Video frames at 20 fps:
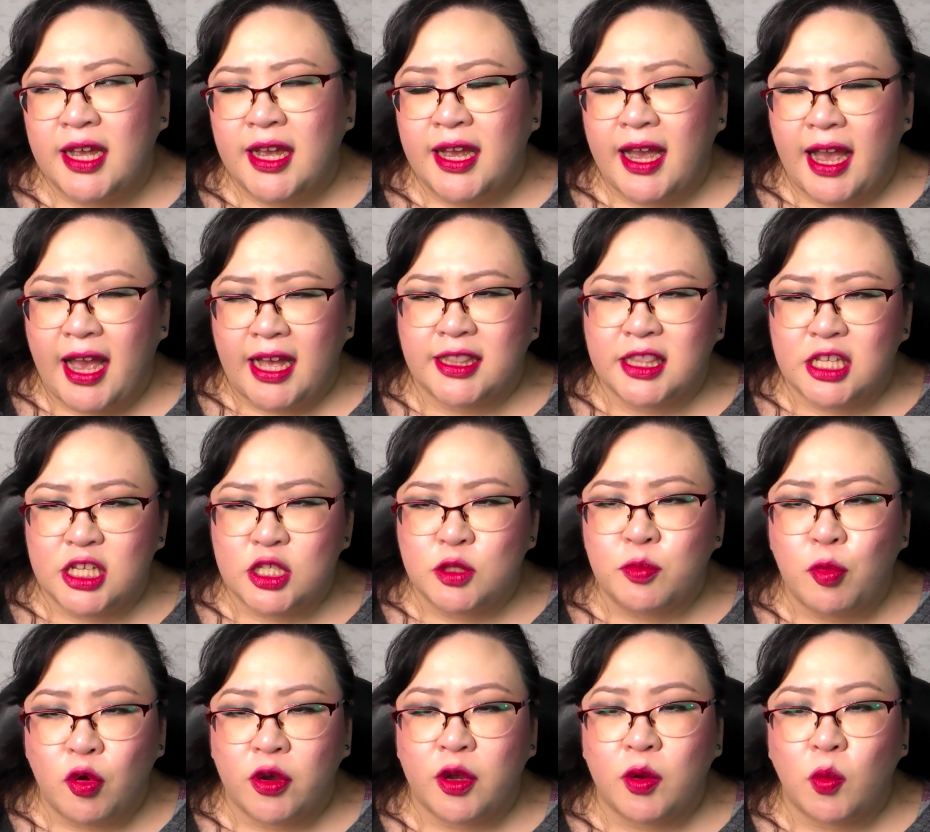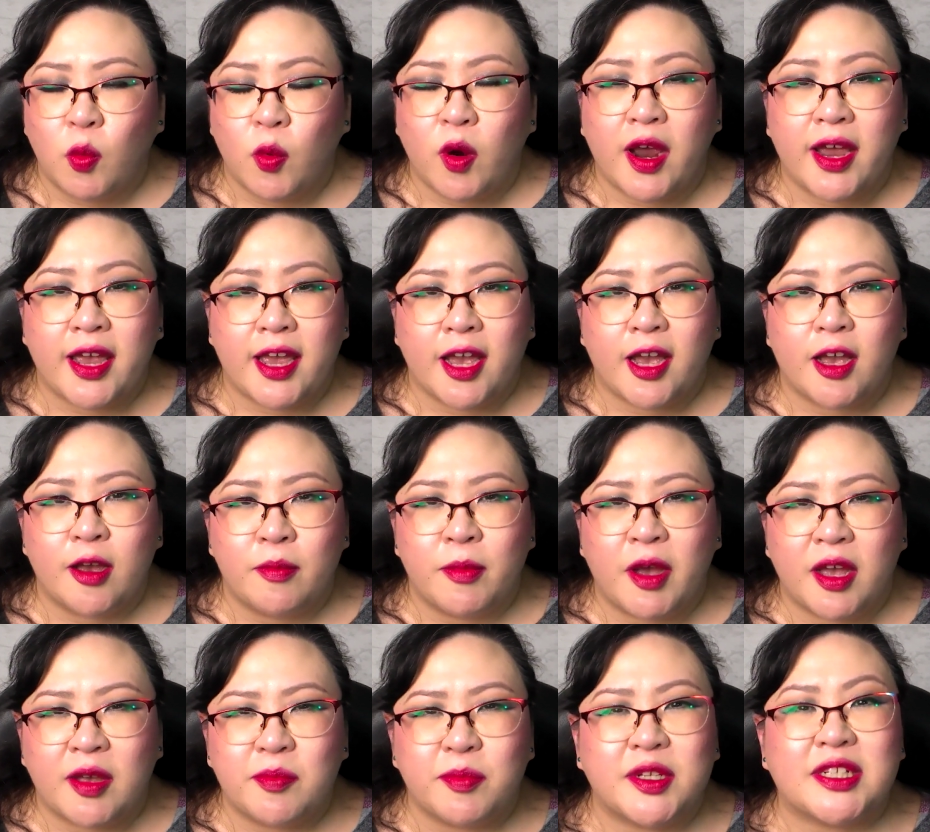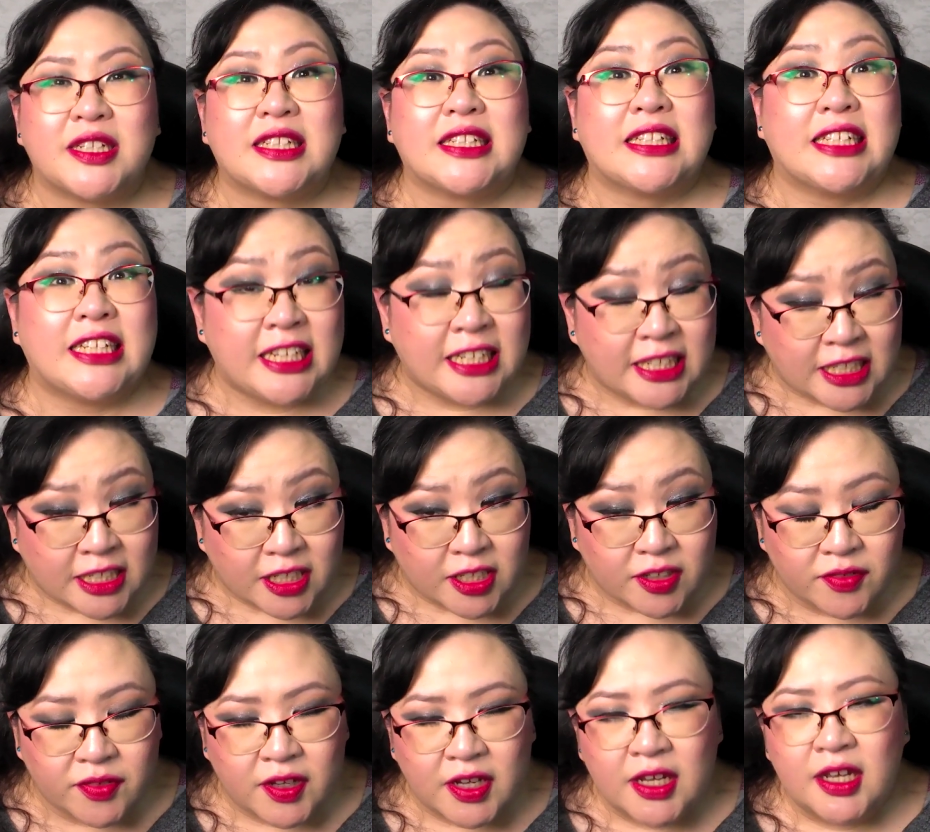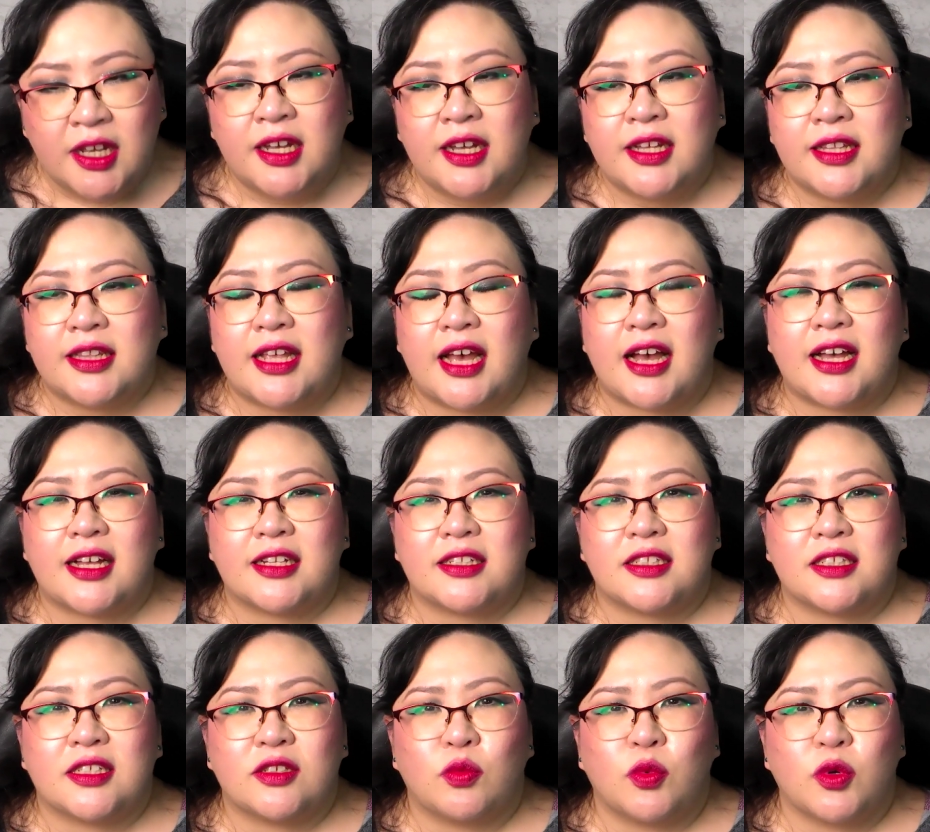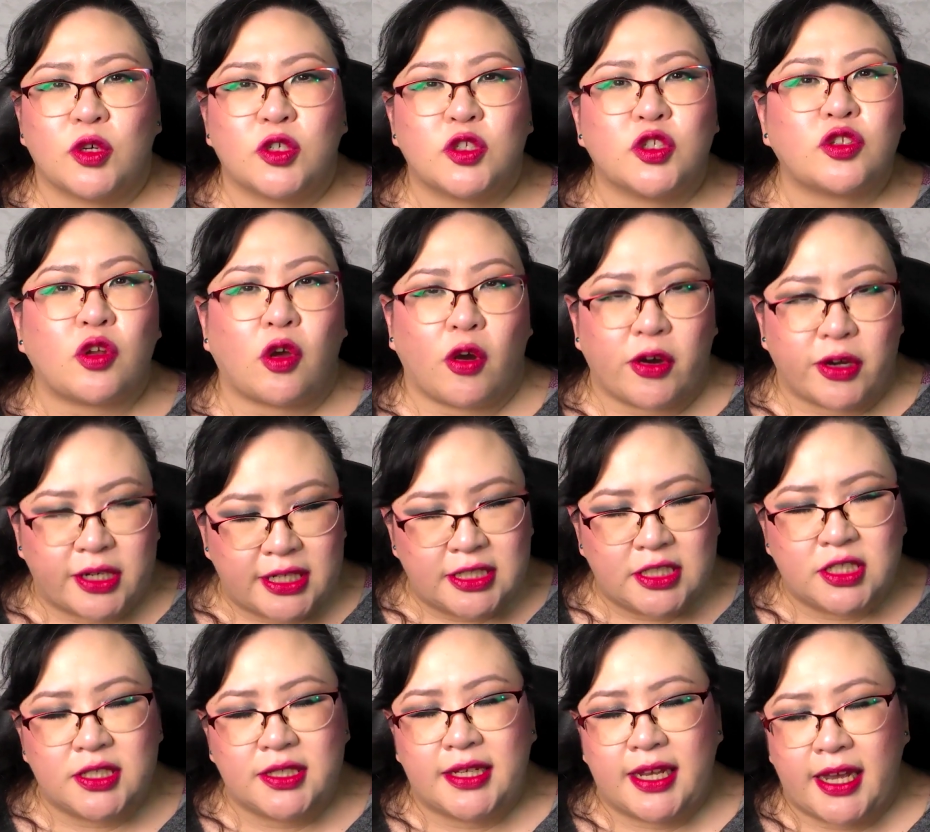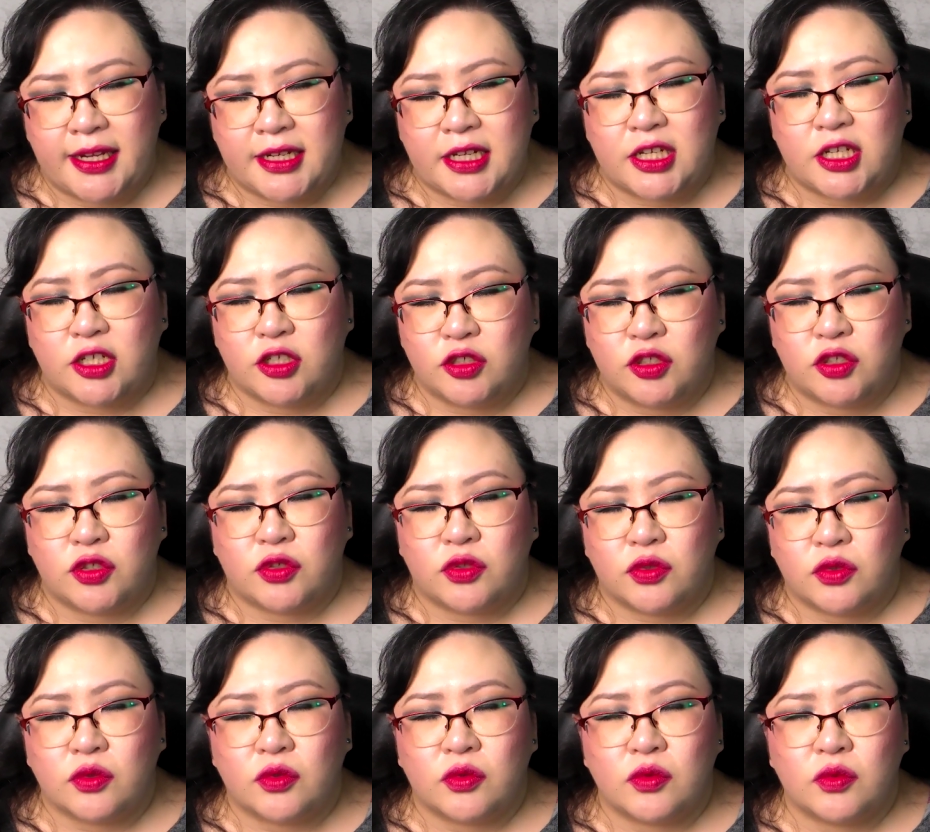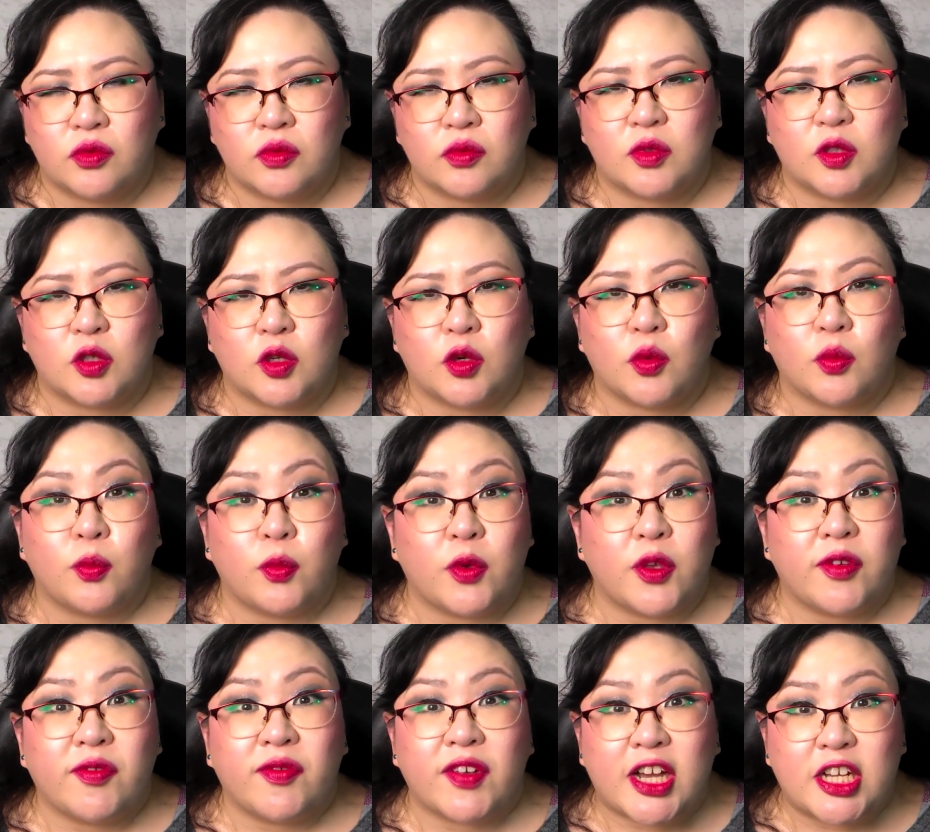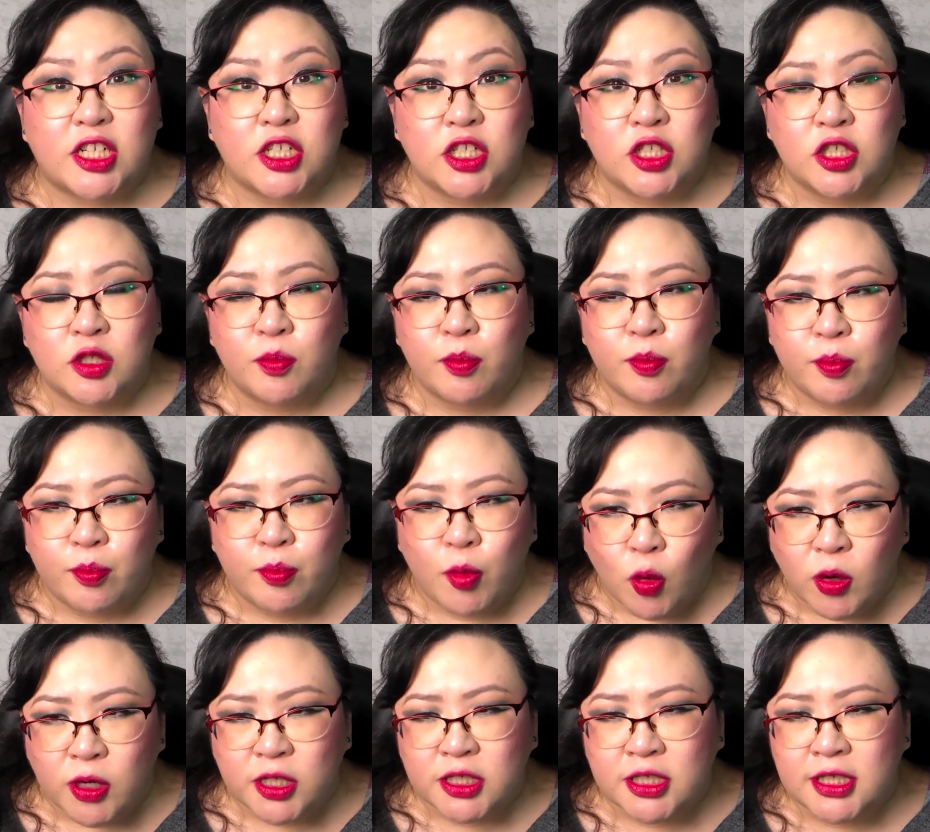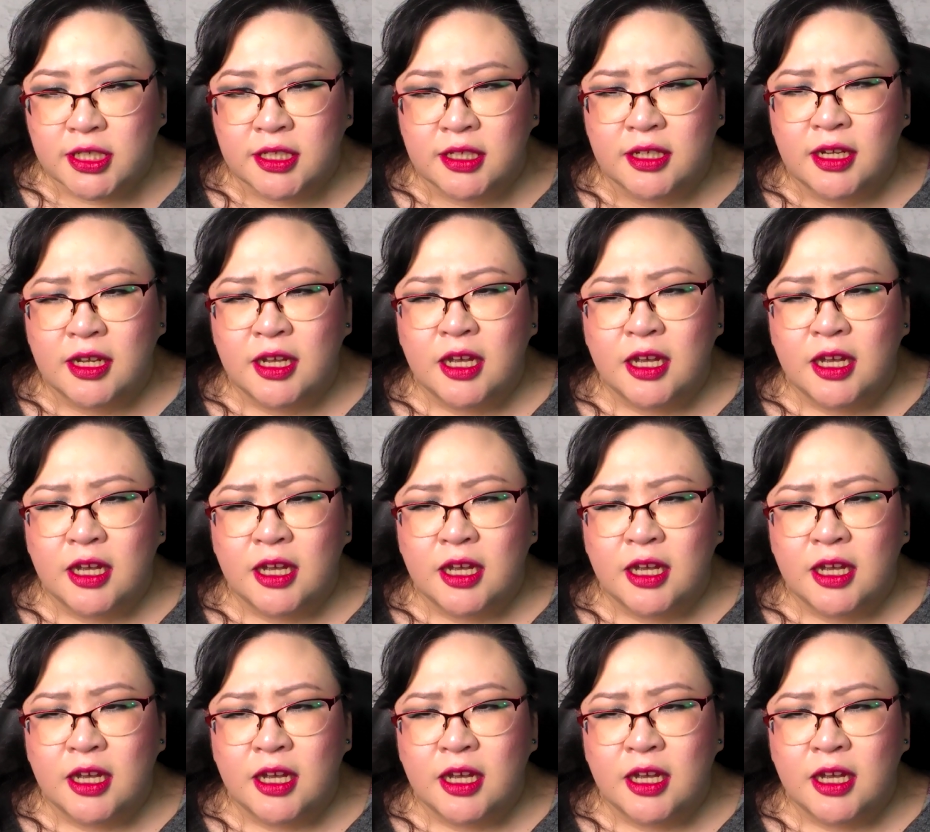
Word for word: At this point where I am, I believe that we're starting to get into the revenge portion